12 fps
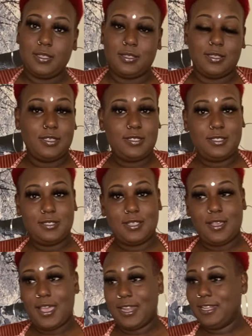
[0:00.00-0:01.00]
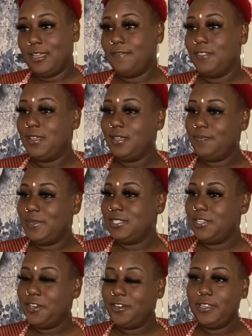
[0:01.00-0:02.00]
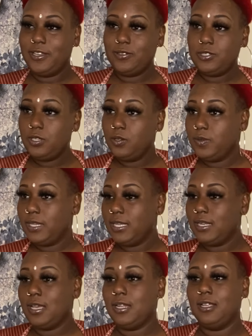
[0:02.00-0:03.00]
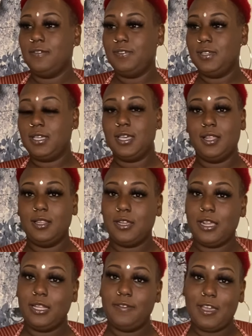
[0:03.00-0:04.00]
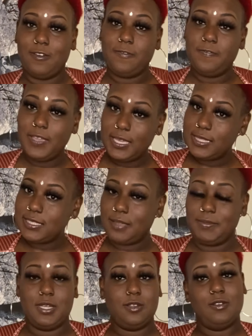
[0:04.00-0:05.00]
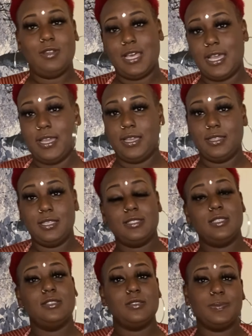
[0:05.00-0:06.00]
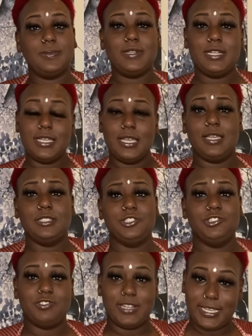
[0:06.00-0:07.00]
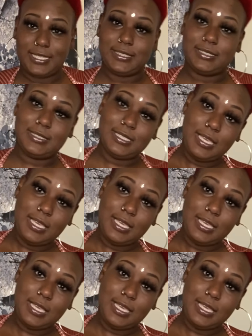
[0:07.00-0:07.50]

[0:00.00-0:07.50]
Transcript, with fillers: It's I love the material to it. I love the color. I love how it fits. I'm not gonna lie. This is a pretty dress.